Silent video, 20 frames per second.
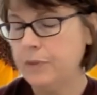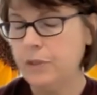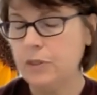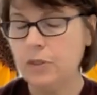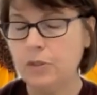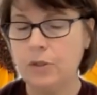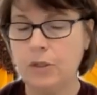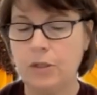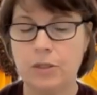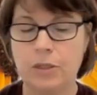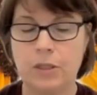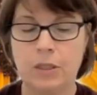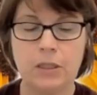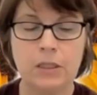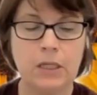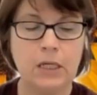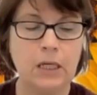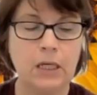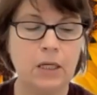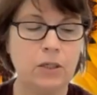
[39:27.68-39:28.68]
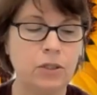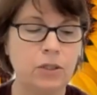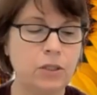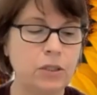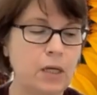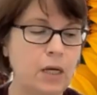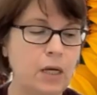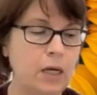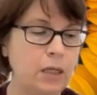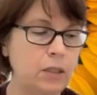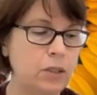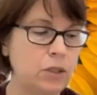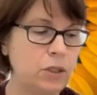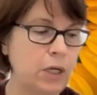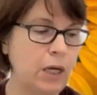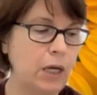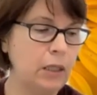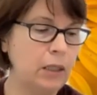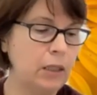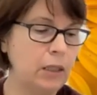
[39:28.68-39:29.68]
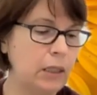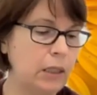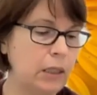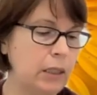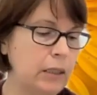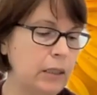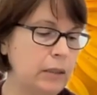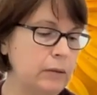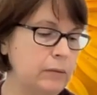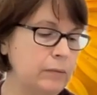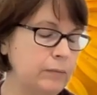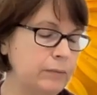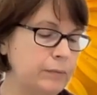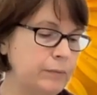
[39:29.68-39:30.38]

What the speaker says: Stretching to each side gently.